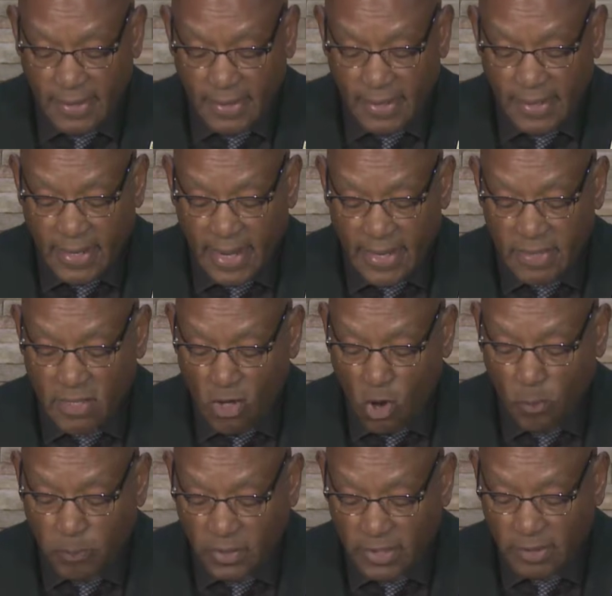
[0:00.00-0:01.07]
Keith
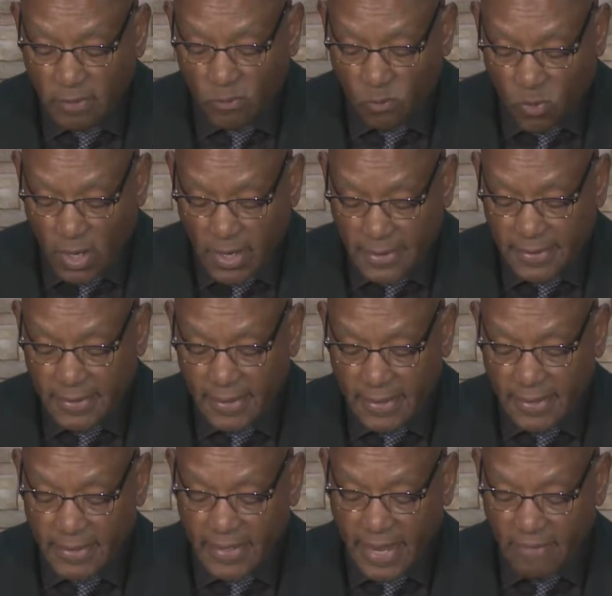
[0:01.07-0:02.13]
Copeland, 1.
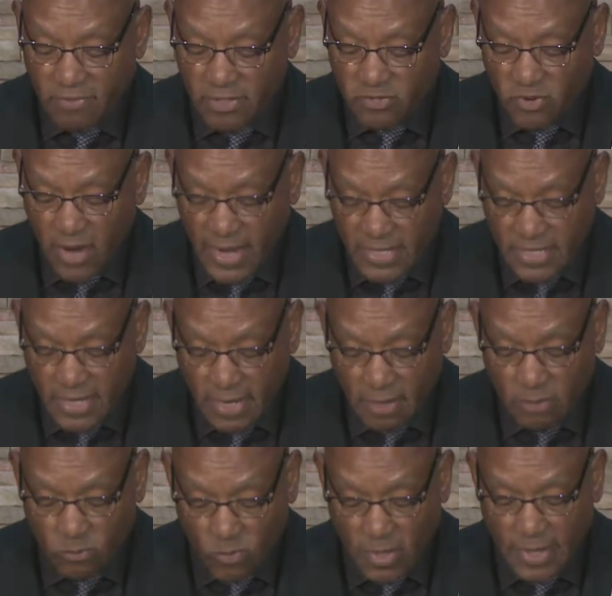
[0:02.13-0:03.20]
David Drysdale,
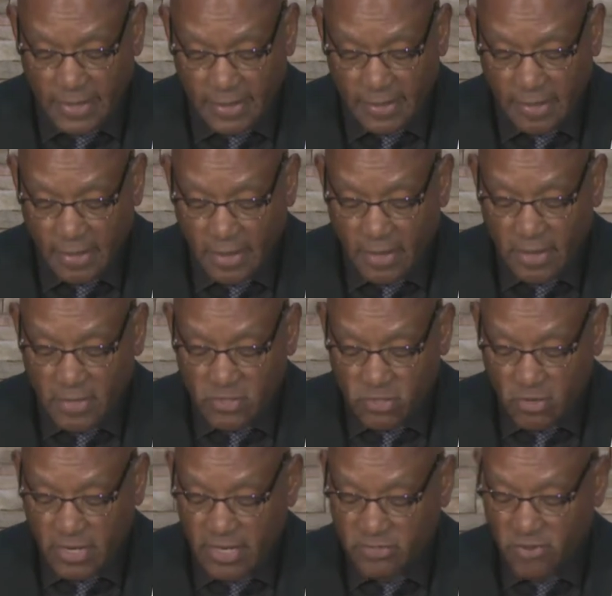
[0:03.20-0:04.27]
1.
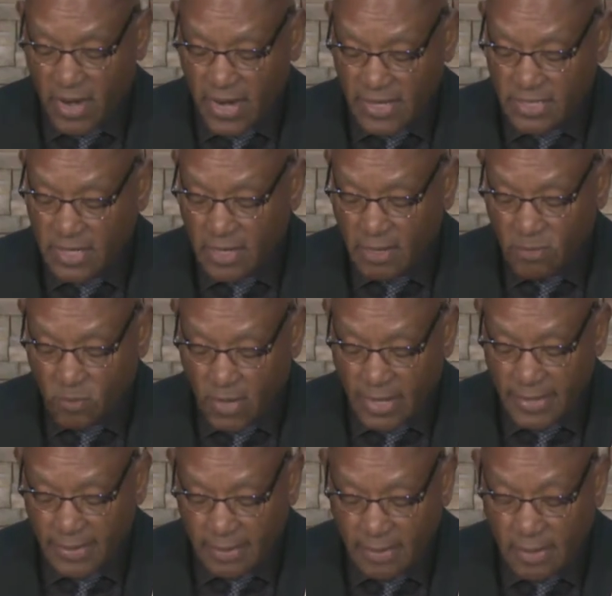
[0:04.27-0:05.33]
Judy Drysdale,
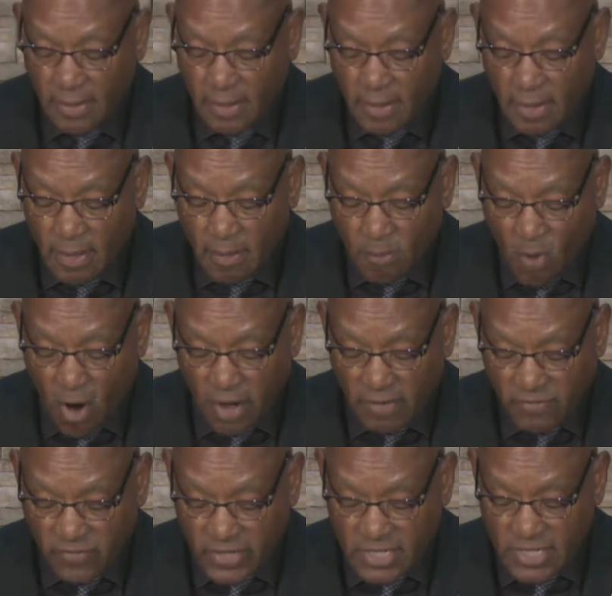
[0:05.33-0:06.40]
1. Mark
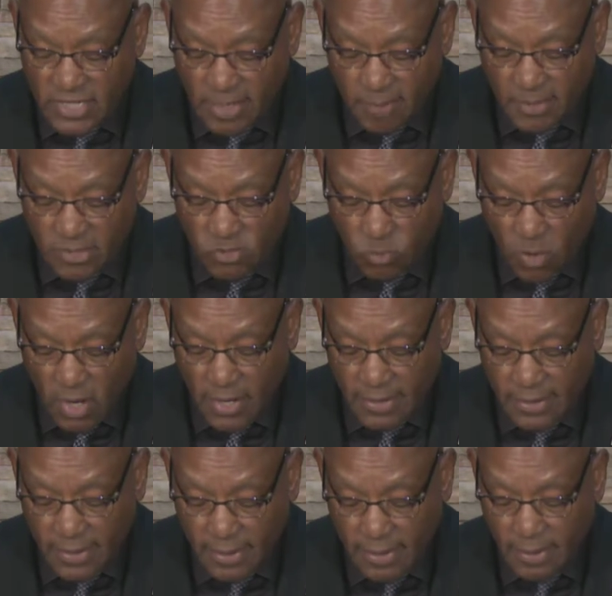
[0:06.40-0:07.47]
Fitzsimmons, 1.
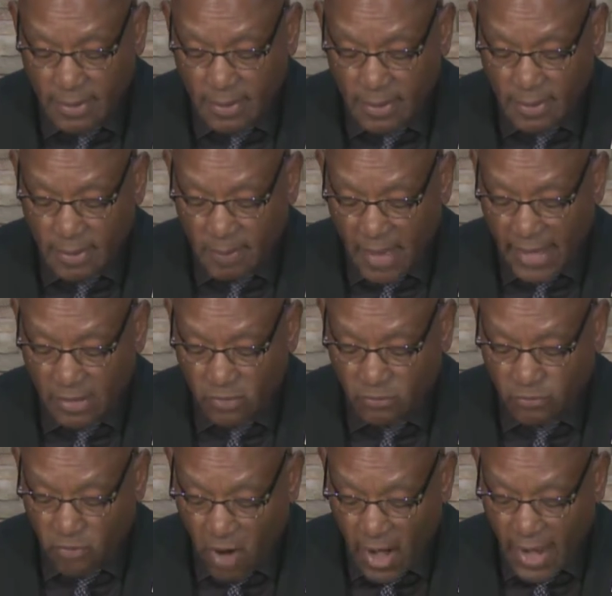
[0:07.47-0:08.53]
Michael
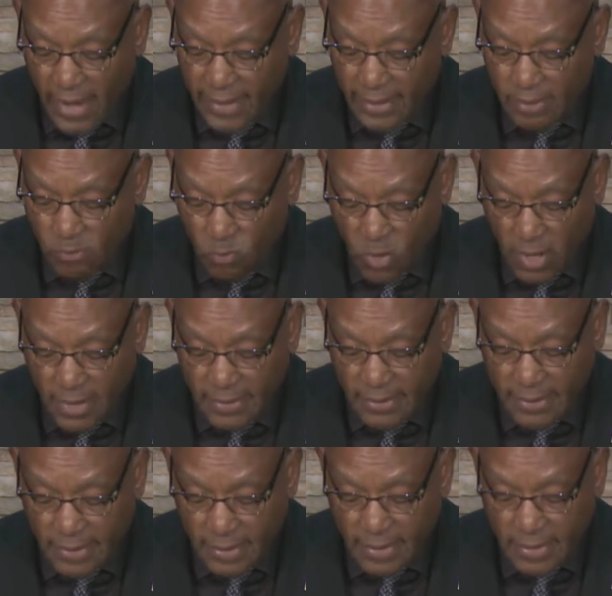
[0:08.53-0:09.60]
Fry, 1.
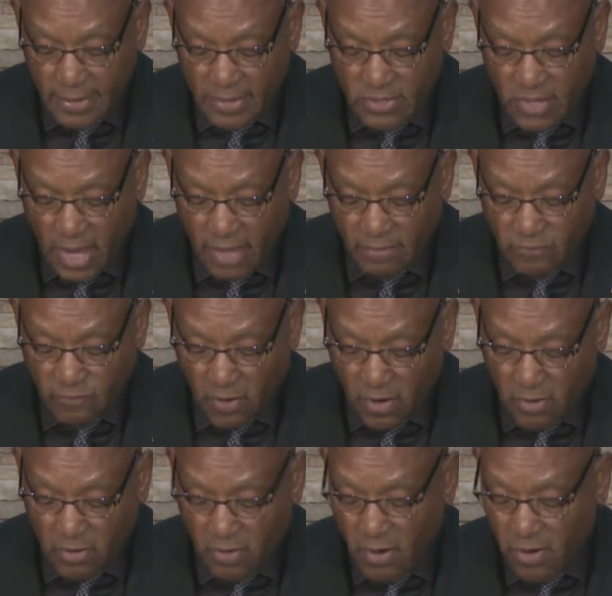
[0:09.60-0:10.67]
John
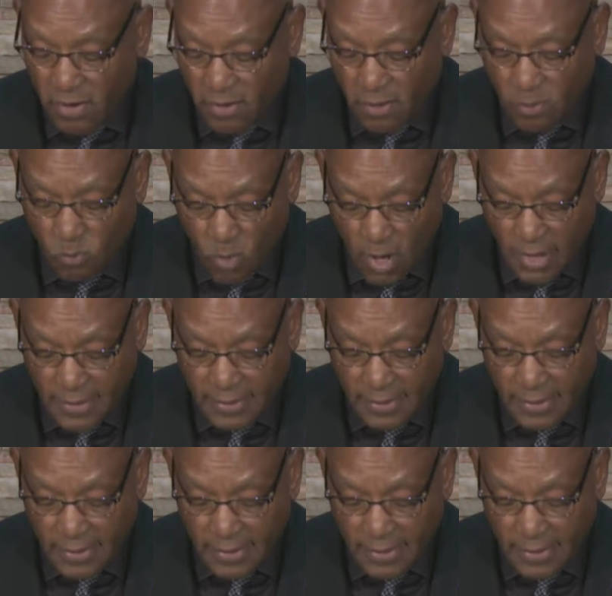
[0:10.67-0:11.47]
Federer, 1.